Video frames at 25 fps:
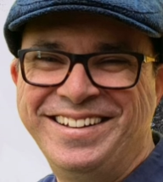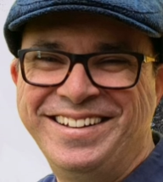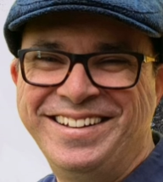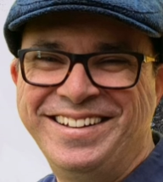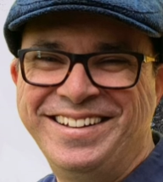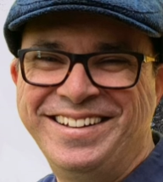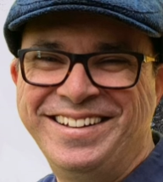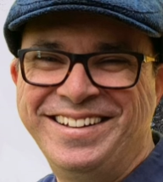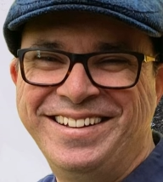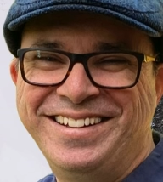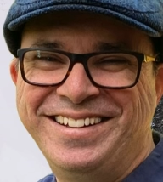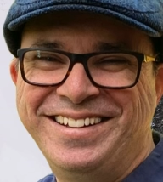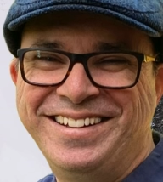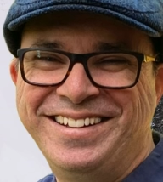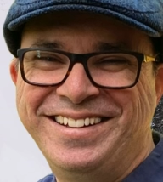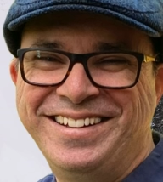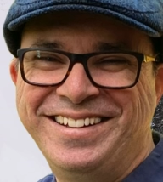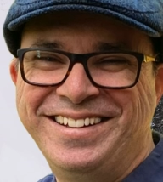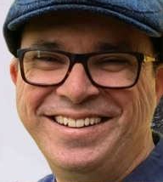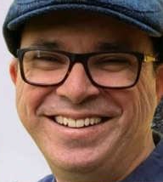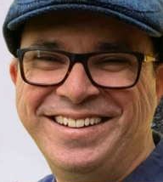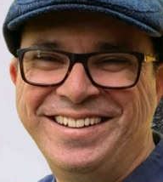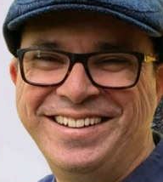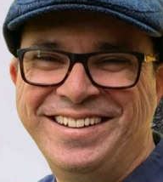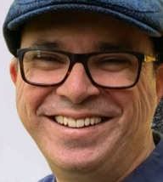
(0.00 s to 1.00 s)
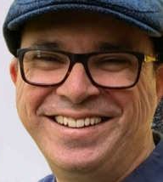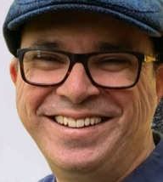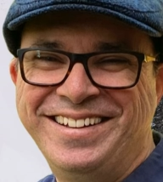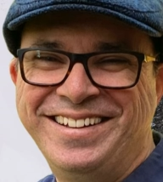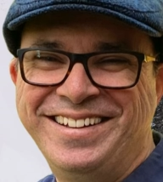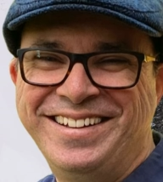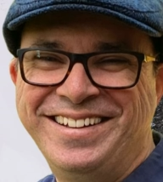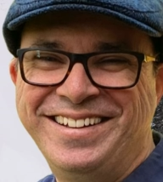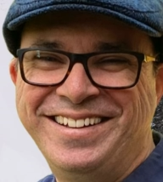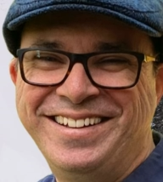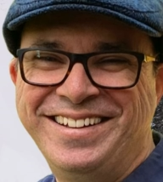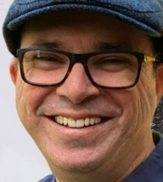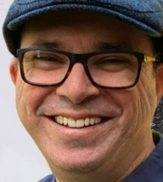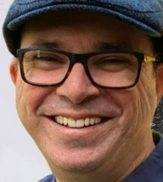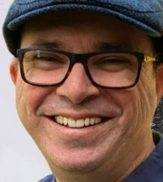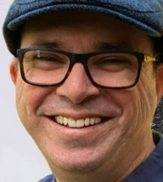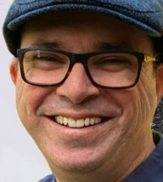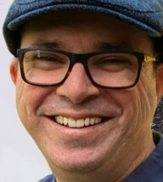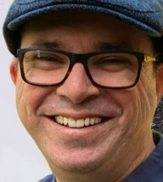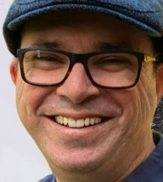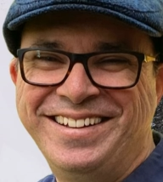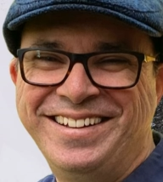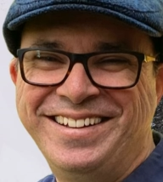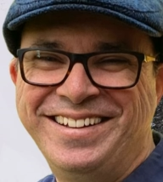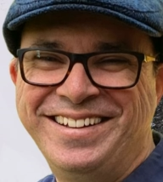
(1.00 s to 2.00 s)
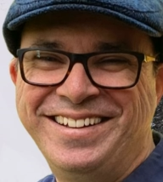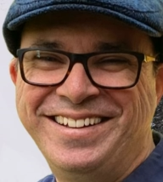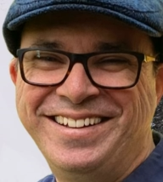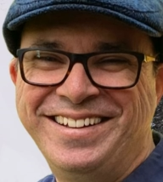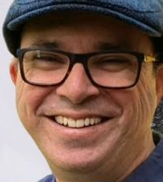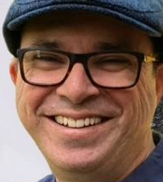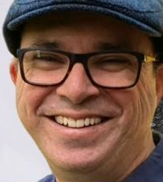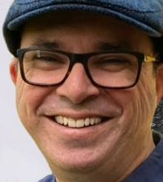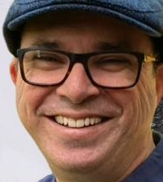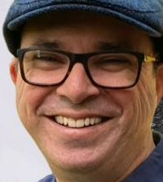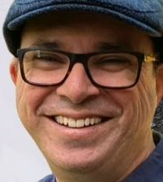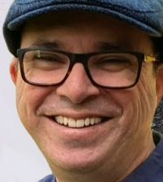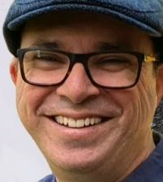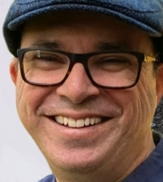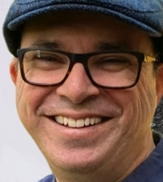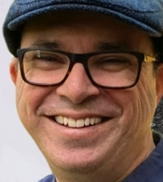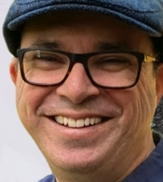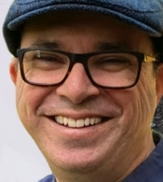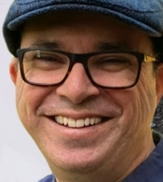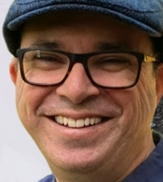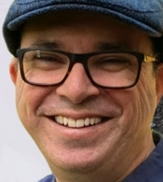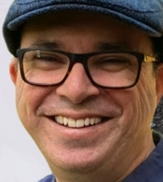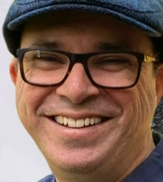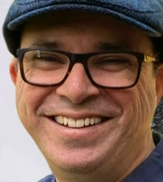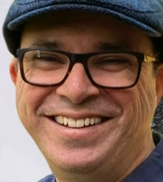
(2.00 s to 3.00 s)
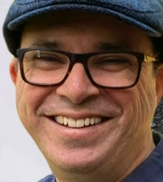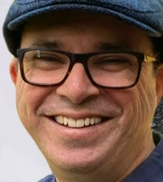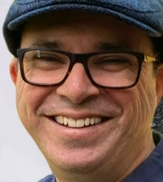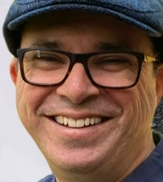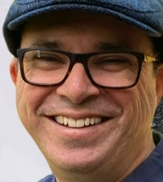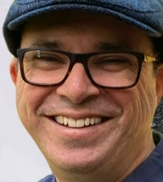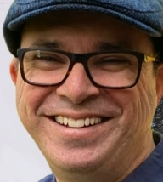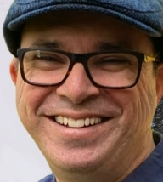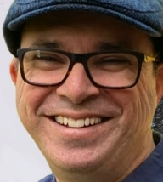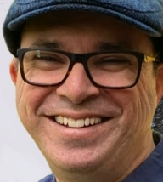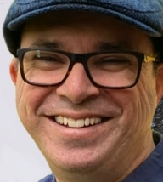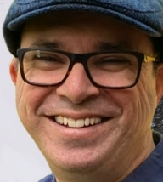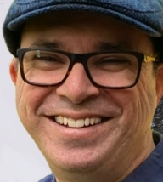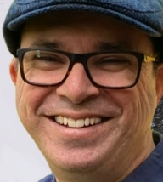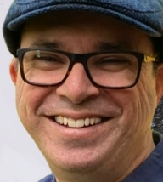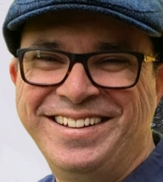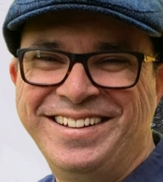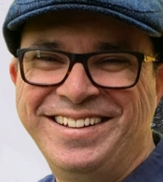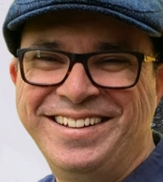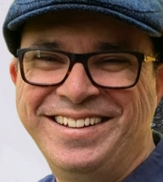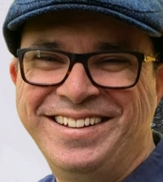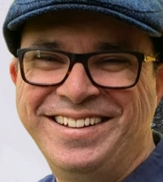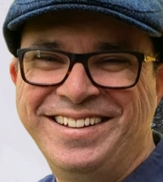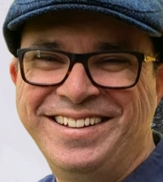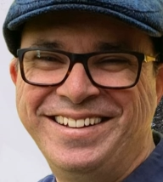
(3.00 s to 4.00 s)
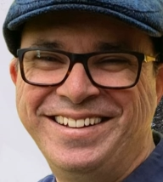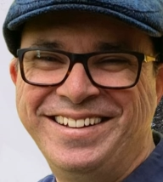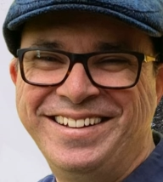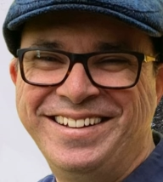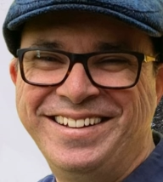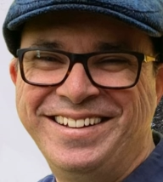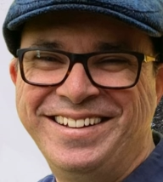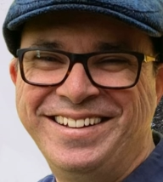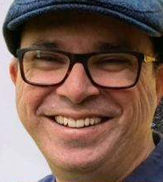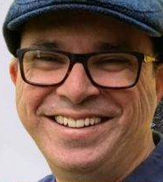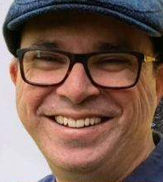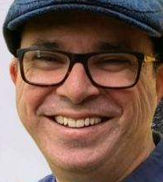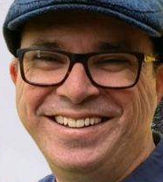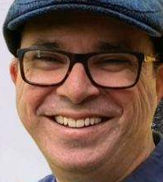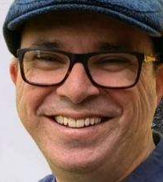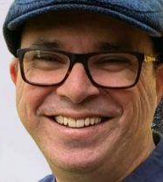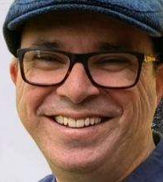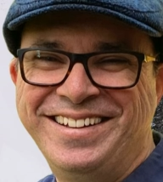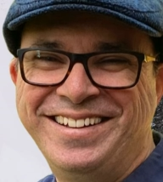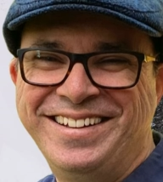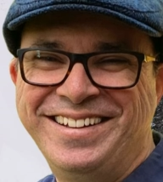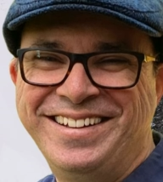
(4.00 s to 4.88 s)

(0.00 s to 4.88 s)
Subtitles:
(no lip movement)